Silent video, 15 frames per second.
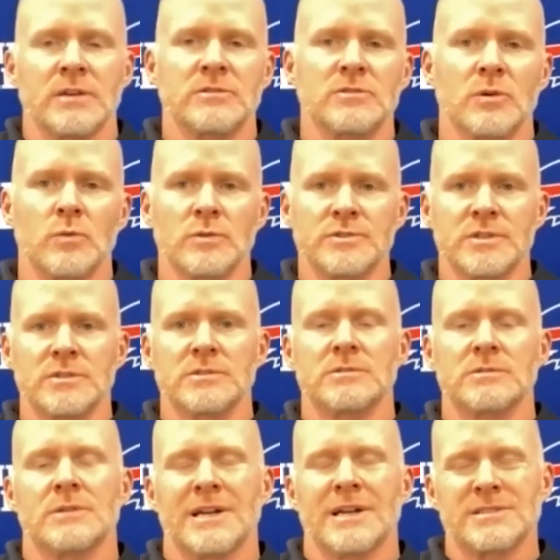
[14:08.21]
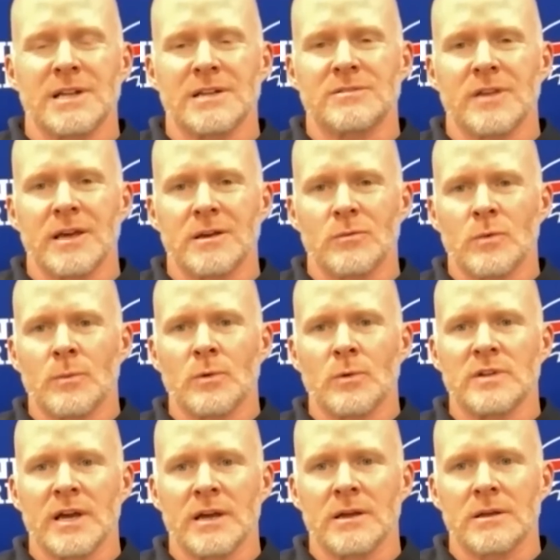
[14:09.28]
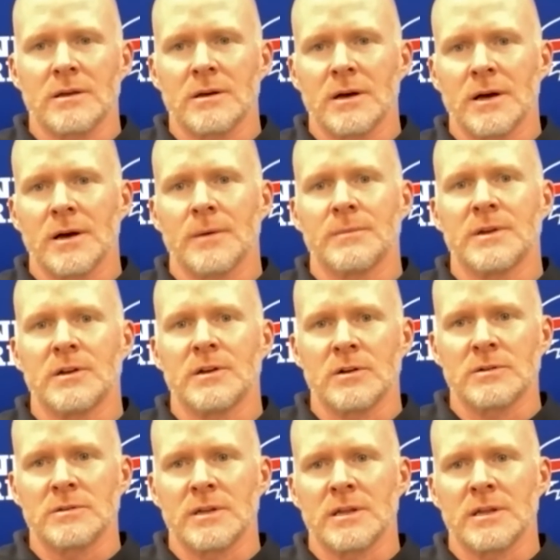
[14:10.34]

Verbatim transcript: So we'll just I just gotta take it one more day um, here and,